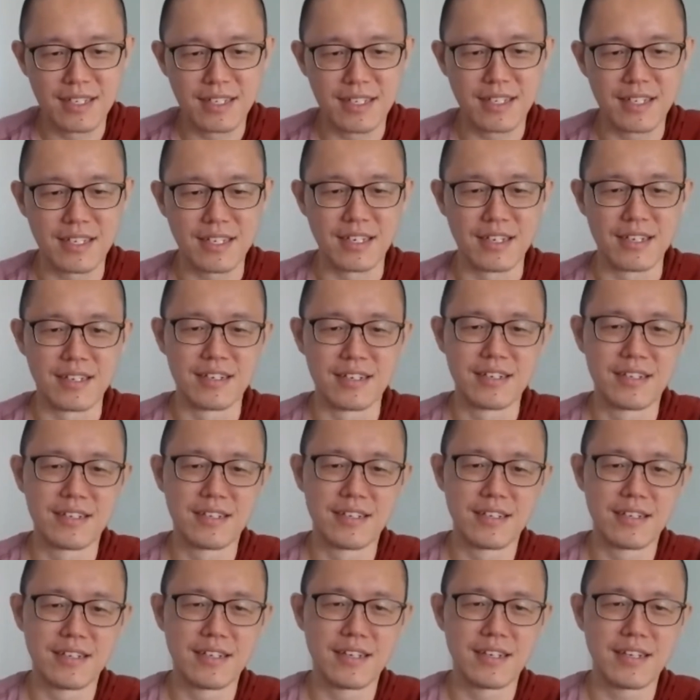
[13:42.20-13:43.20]
Yeah.
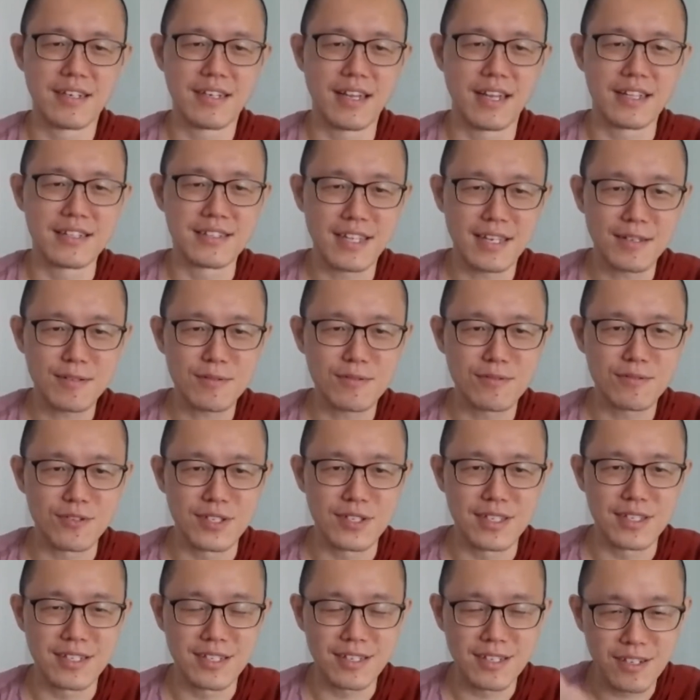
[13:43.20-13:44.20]
And then
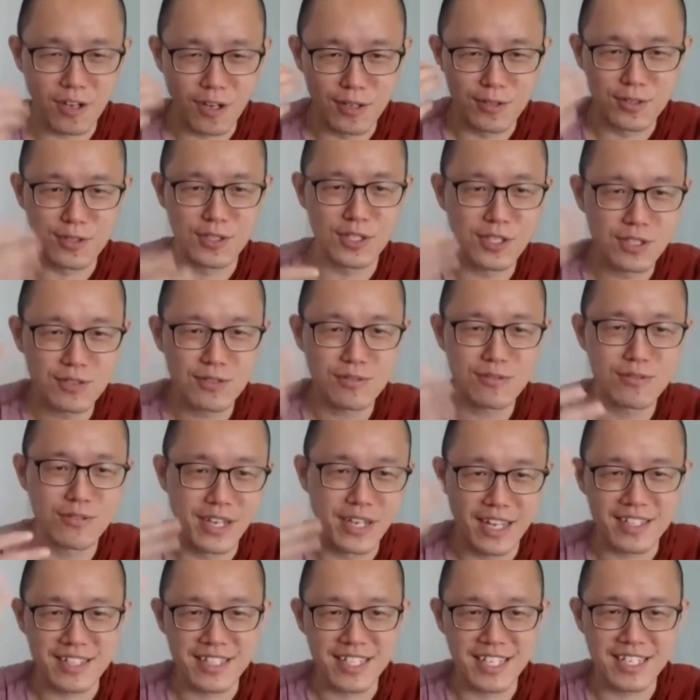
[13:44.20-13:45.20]
we continue
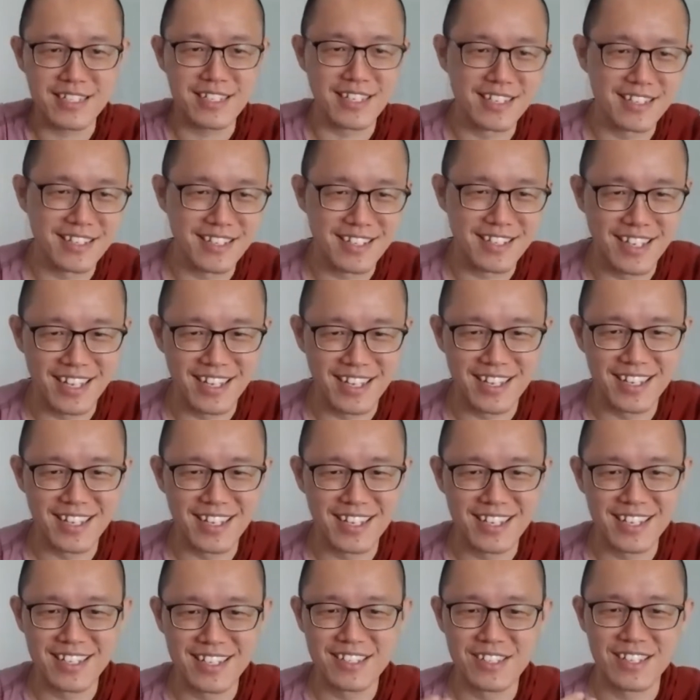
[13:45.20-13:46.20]
reacting that
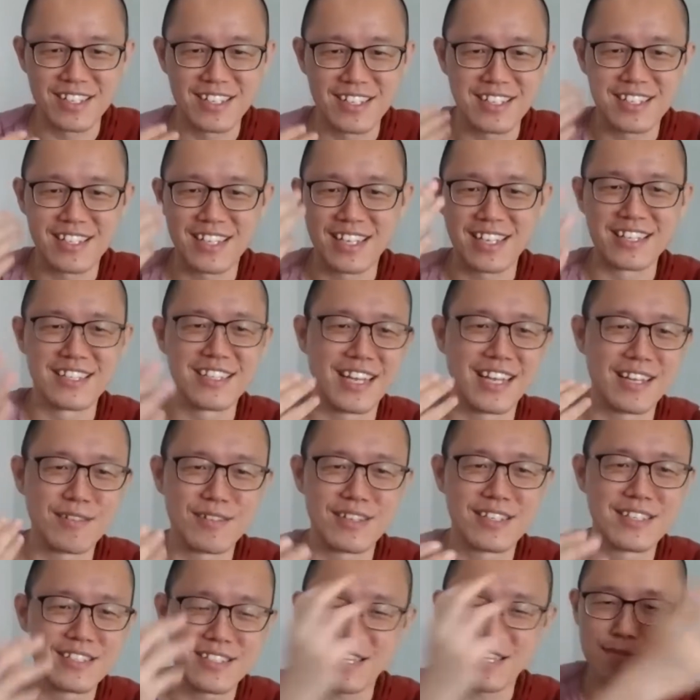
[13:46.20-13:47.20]
in that
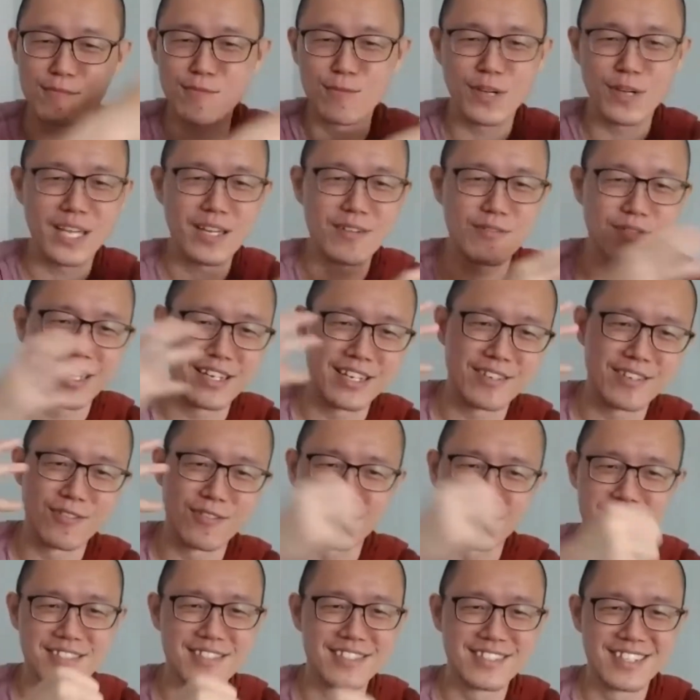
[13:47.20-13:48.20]
same way when it
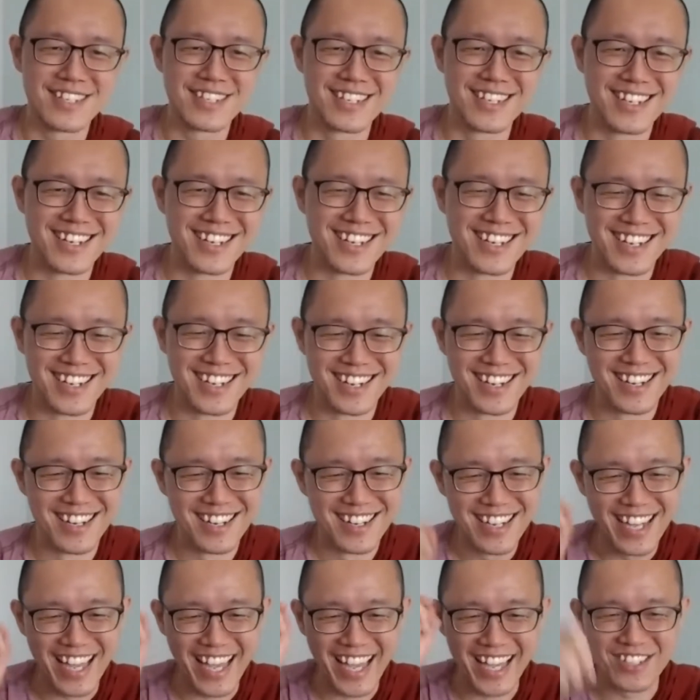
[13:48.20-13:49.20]
was
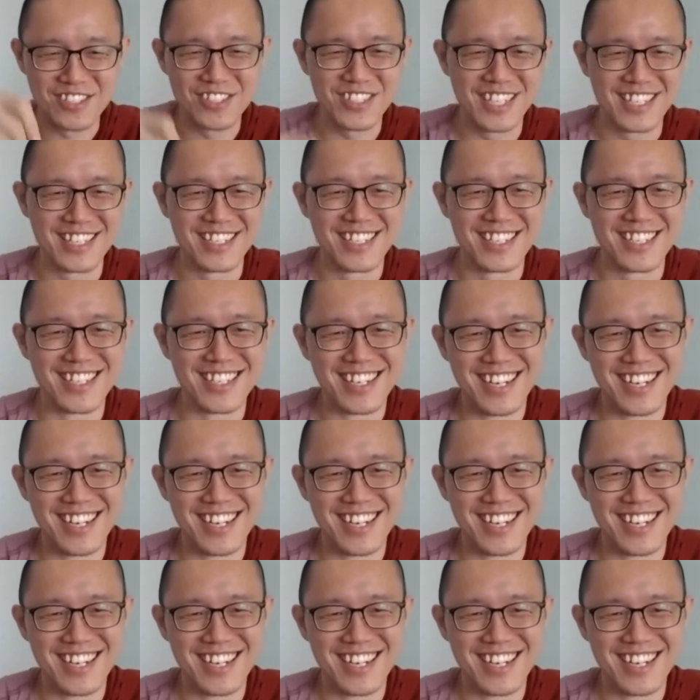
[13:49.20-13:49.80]
etched in.